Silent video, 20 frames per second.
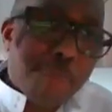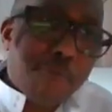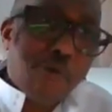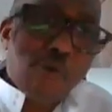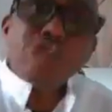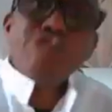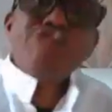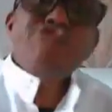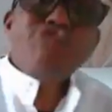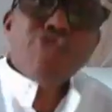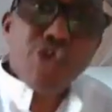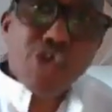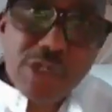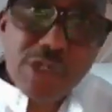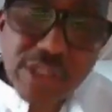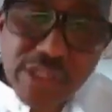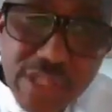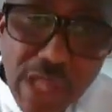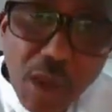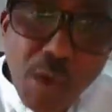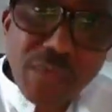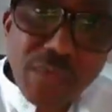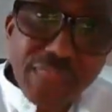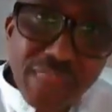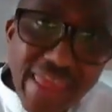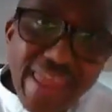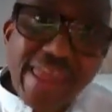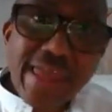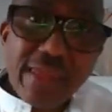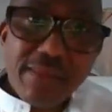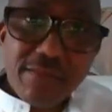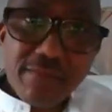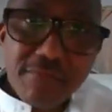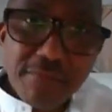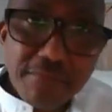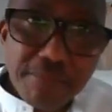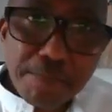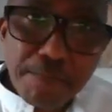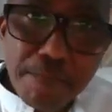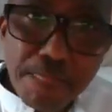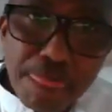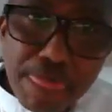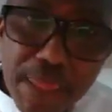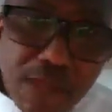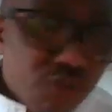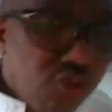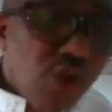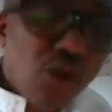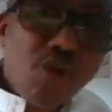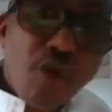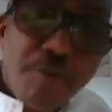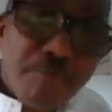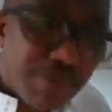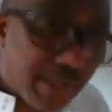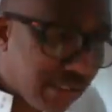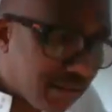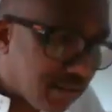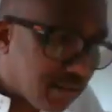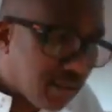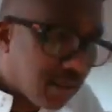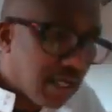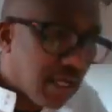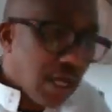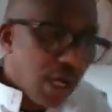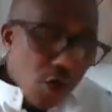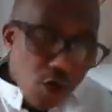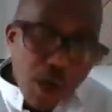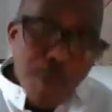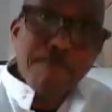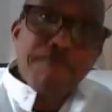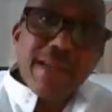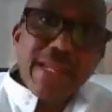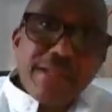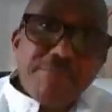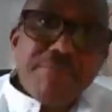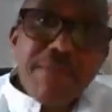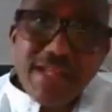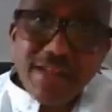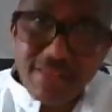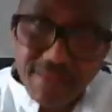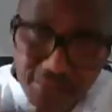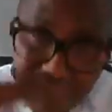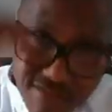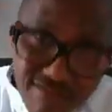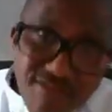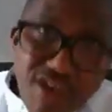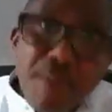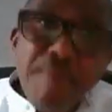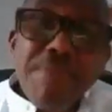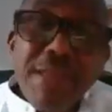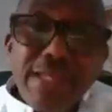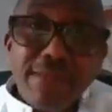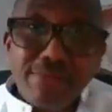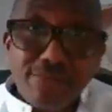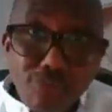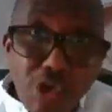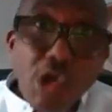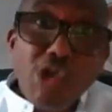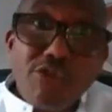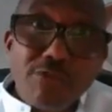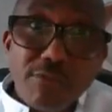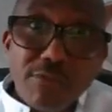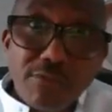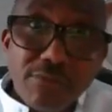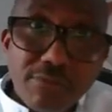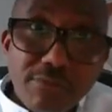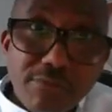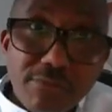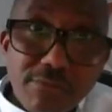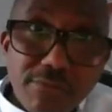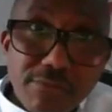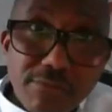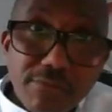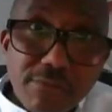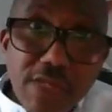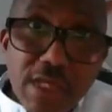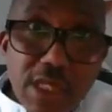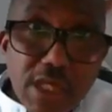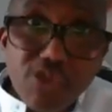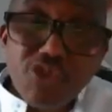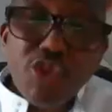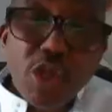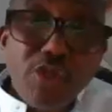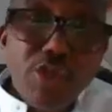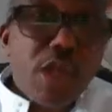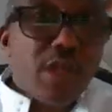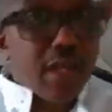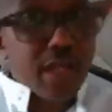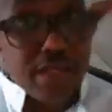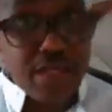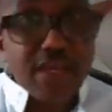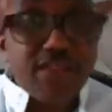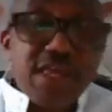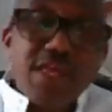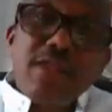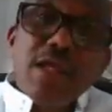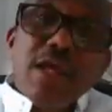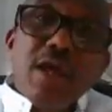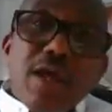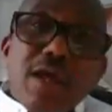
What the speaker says: control our thinking. It's not complete. Complete means complete, done. It's not done. They said